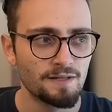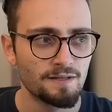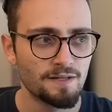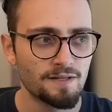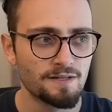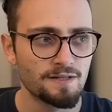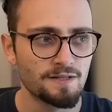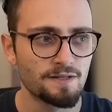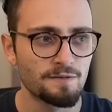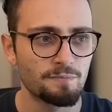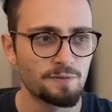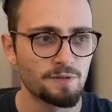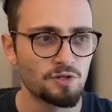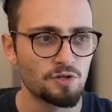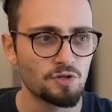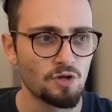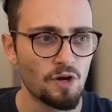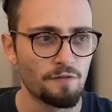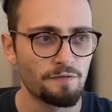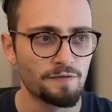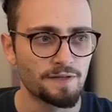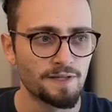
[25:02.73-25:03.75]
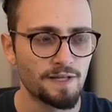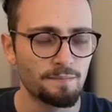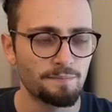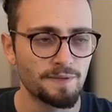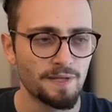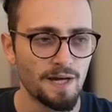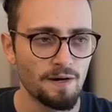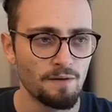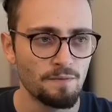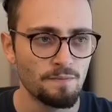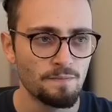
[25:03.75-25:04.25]
This is a bit softened up
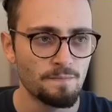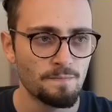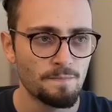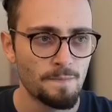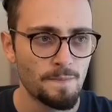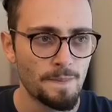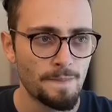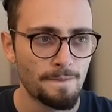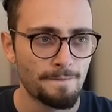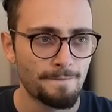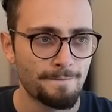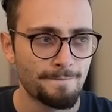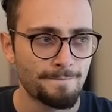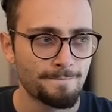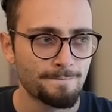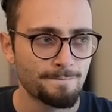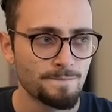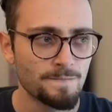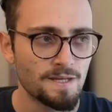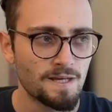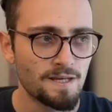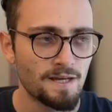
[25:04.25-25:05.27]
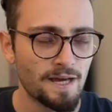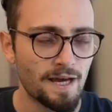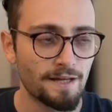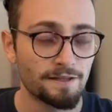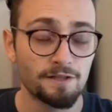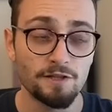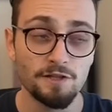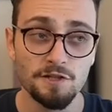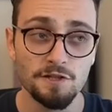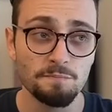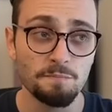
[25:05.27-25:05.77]
now.
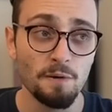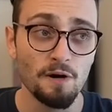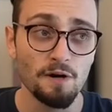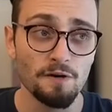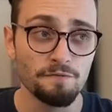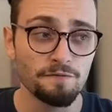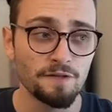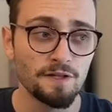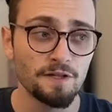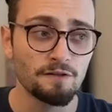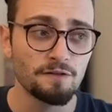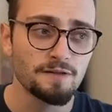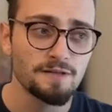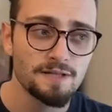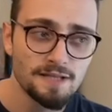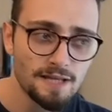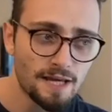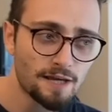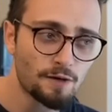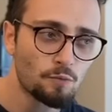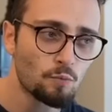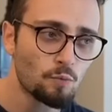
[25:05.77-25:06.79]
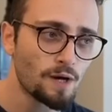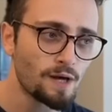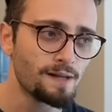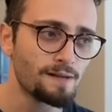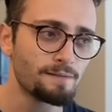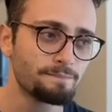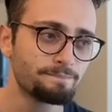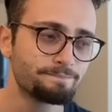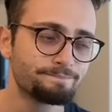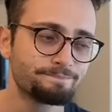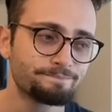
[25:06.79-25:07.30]
And Kasparov here is like,
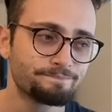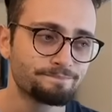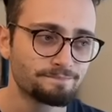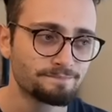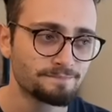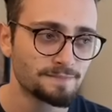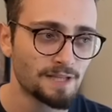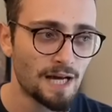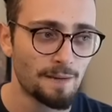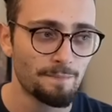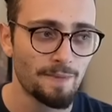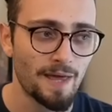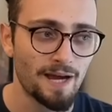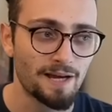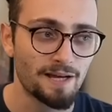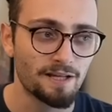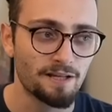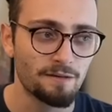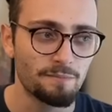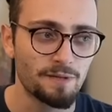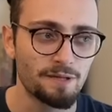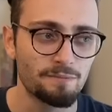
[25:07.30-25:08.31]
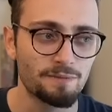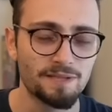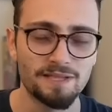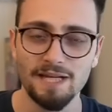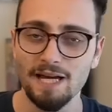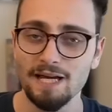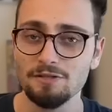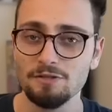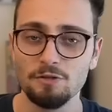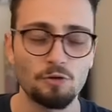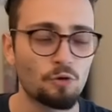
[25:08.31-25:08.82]
well, I'm not going to be able to
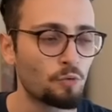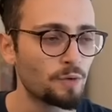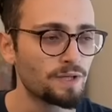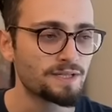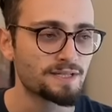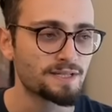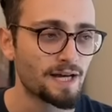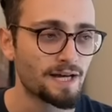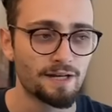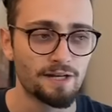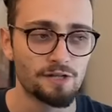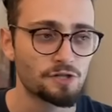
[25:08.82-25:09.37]
castle queenside.